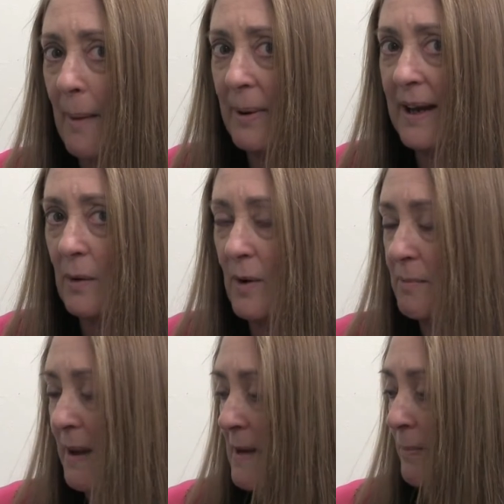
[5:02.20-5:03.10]
happening
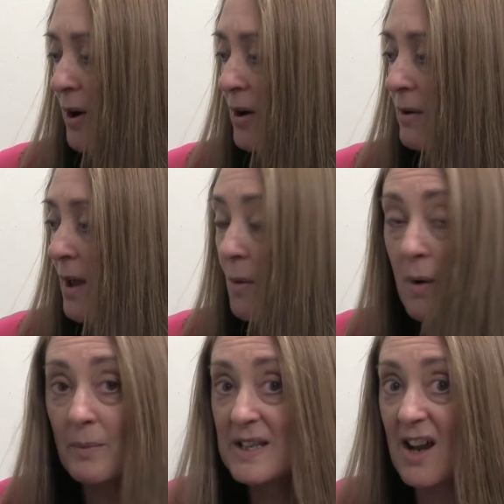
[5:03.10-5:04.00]
with people
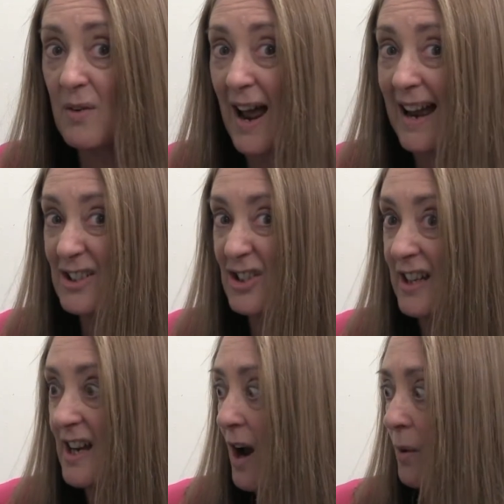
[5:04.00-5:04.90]
when we don't
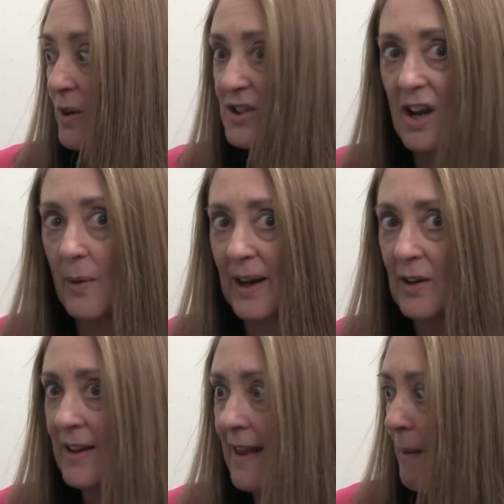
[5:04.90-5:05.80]
actually know what's going
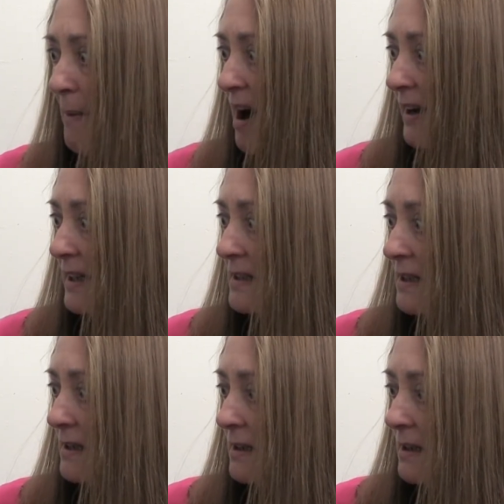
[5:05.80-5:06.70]
on in their mind.
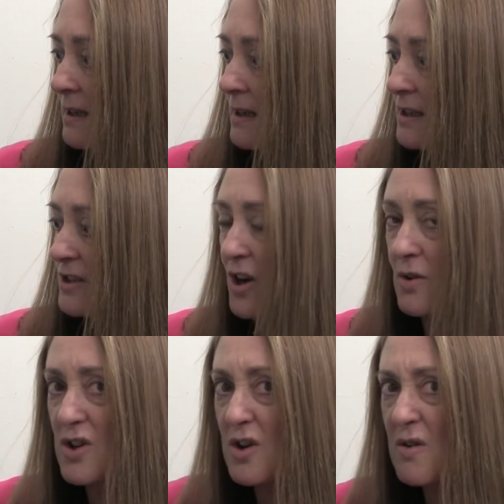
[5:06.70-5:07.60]
So
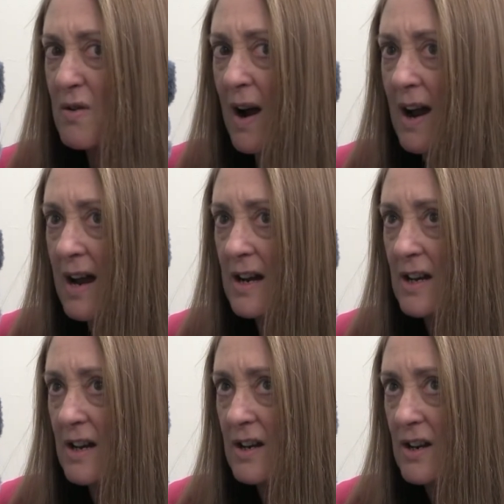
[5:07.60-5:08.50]
you
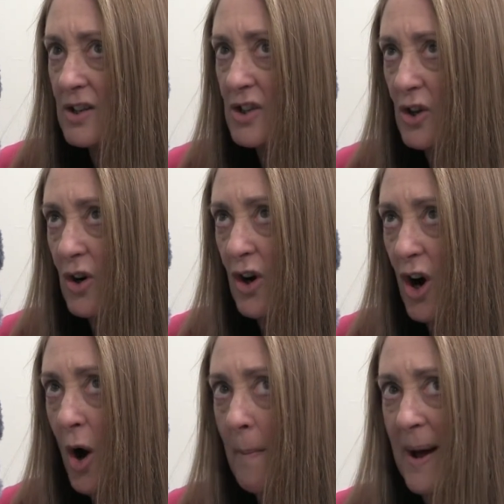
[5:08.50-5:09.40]

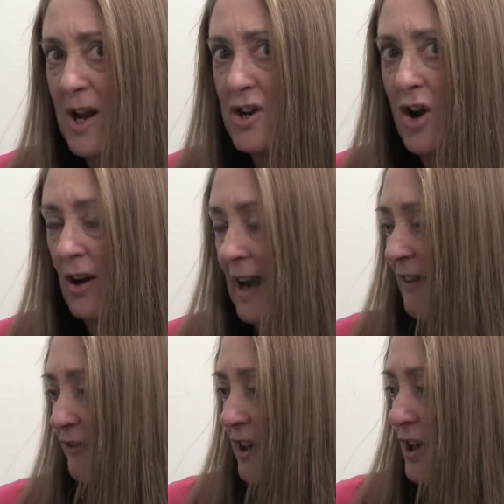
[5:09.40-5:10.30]
saw Uma not
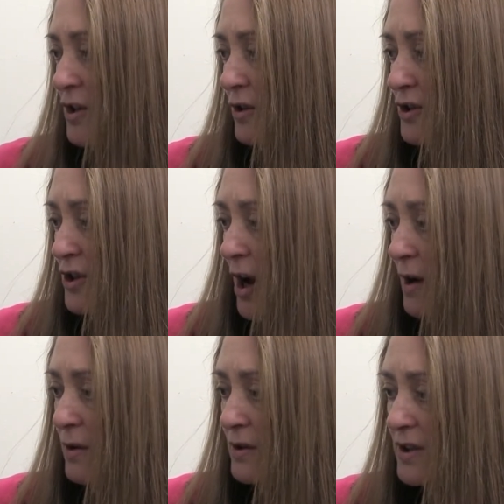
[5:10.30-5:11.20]
laughing at your
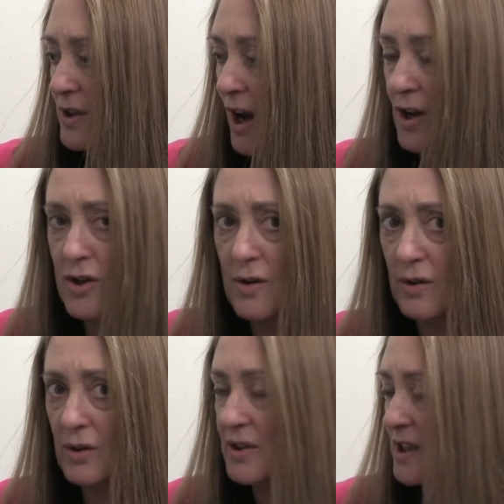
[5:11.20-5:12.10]
jokes and you
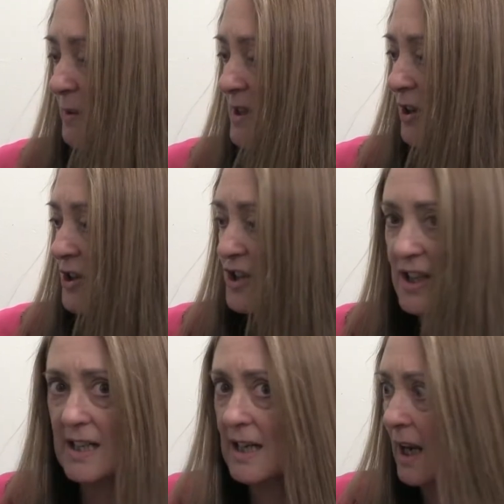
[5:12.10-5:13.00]
thought it was because she
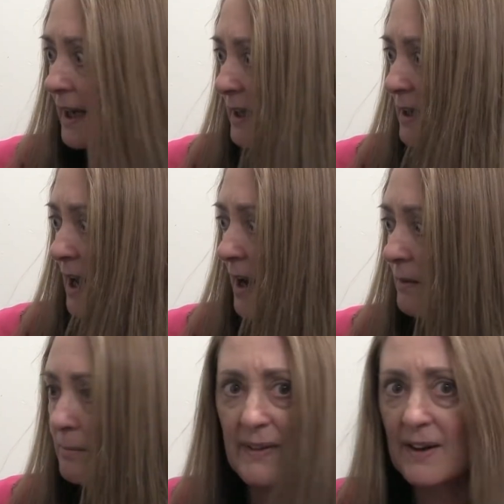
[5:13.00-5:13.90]
didn't like
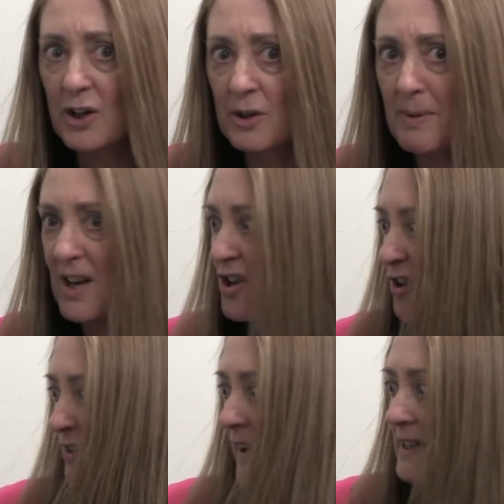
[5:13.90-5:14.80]
you, but there could be
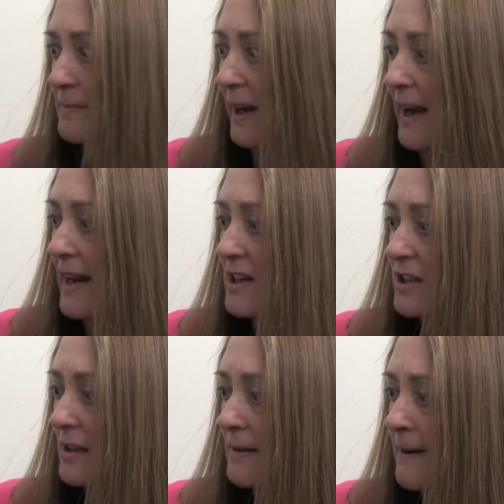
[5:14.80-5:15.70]
another
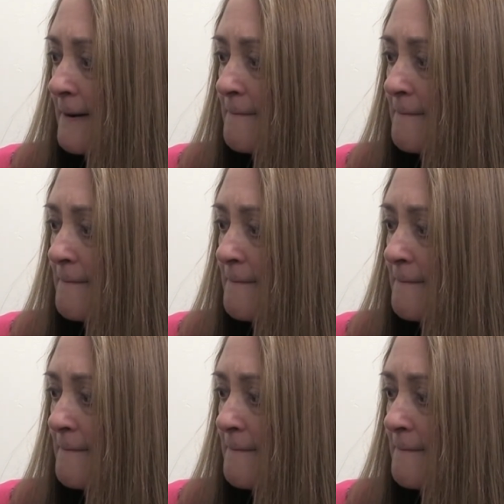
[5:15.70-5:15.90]
explanation.